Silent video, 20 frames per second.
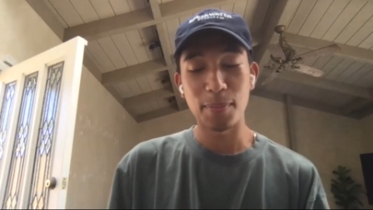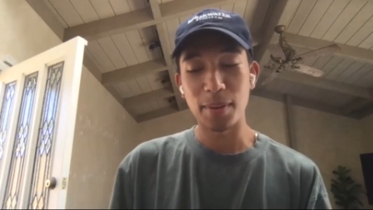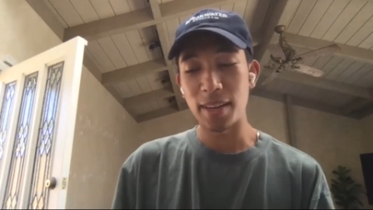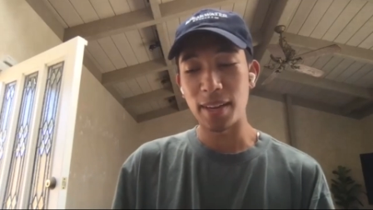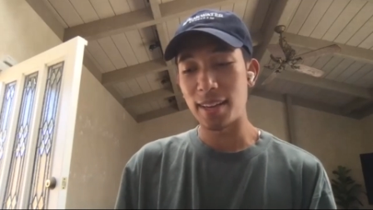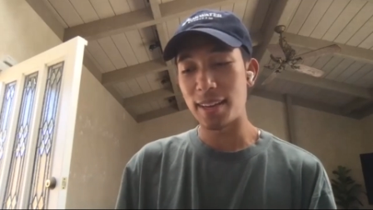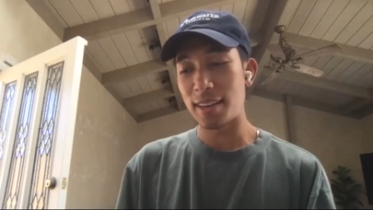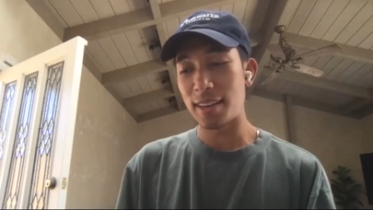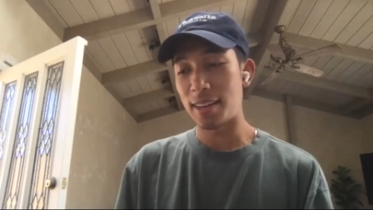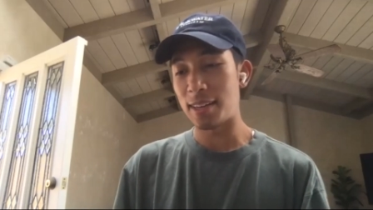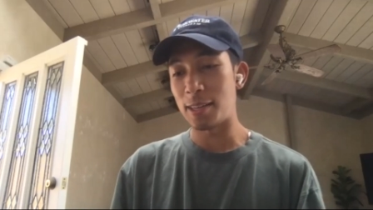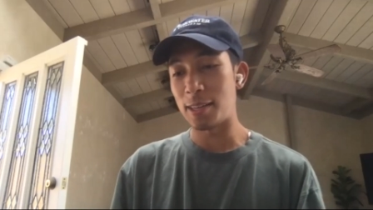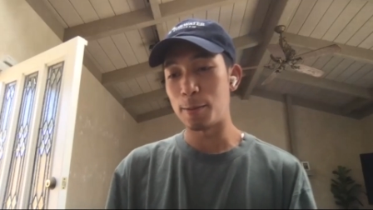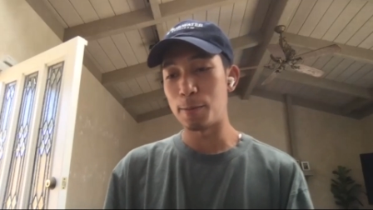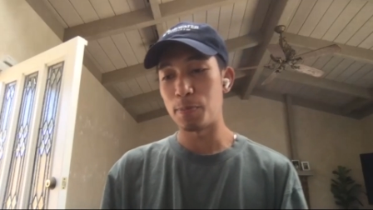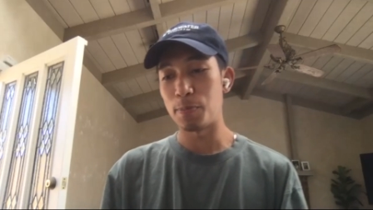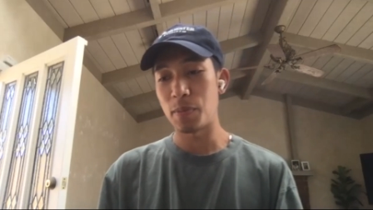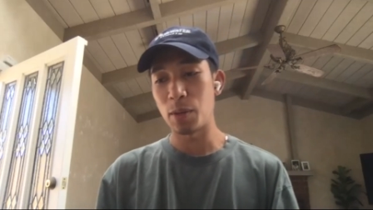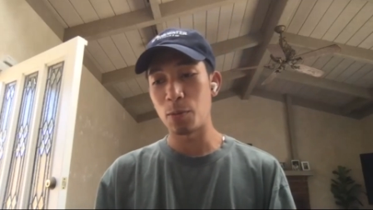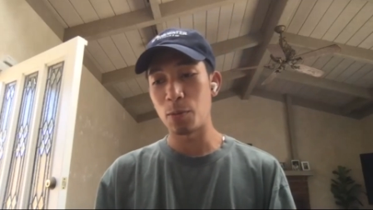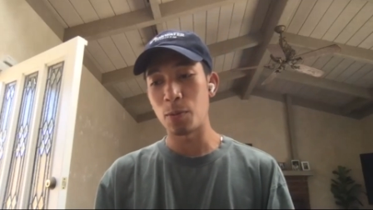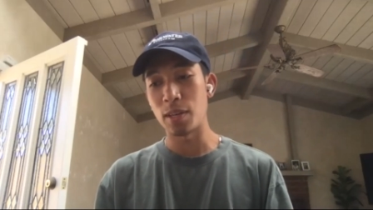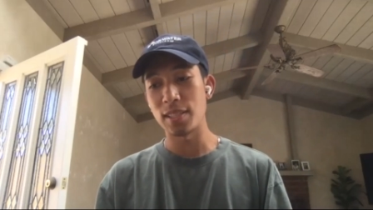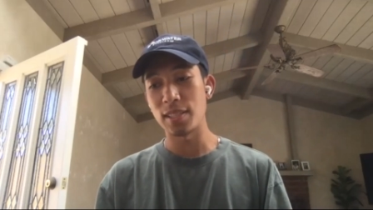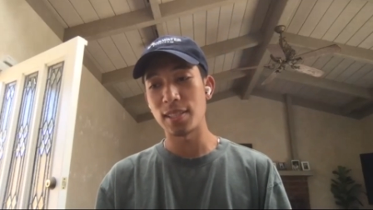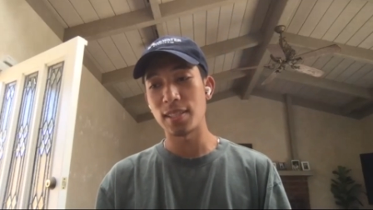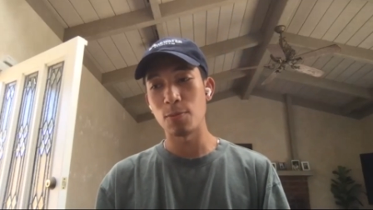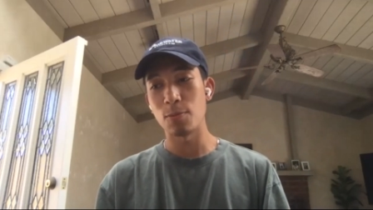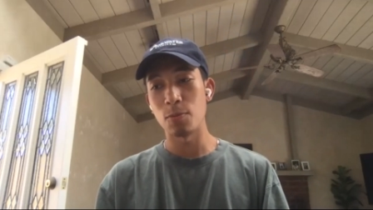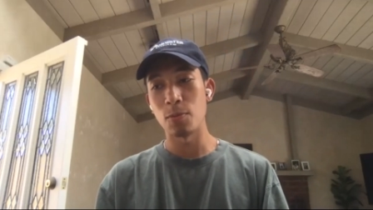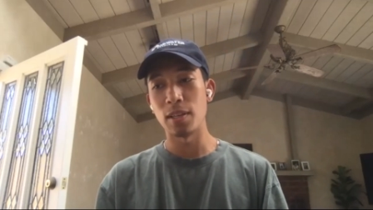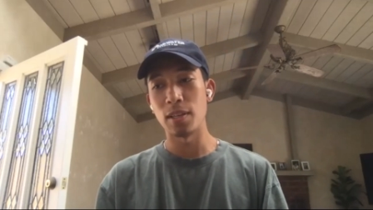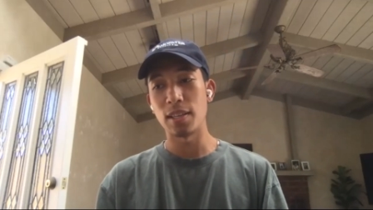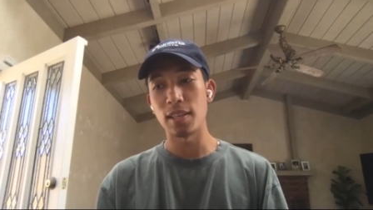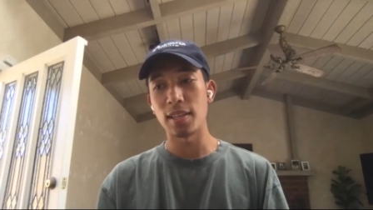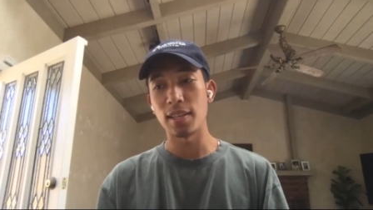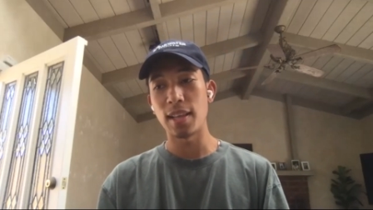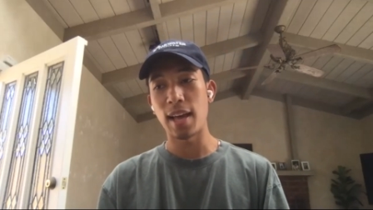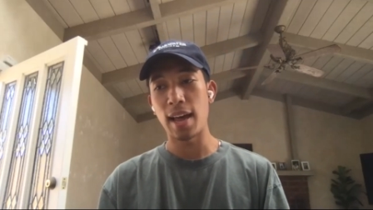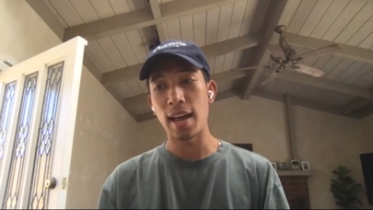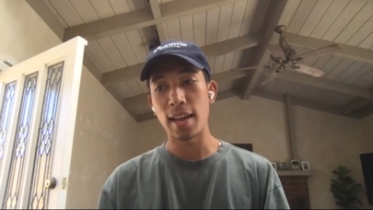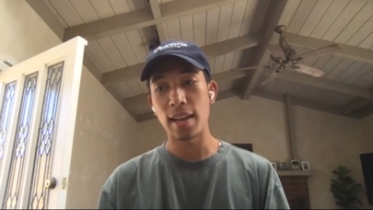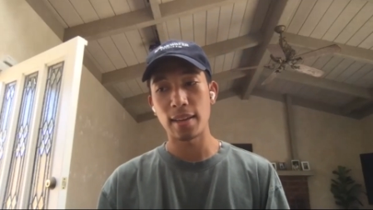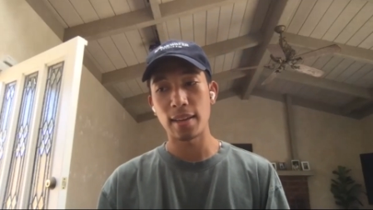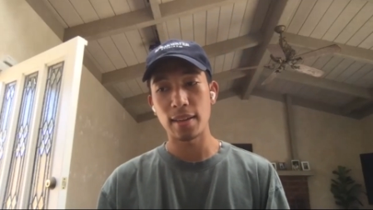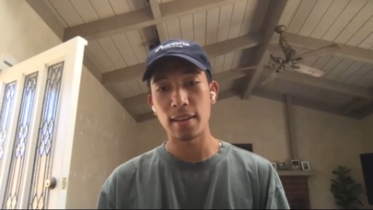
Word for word: but it was really that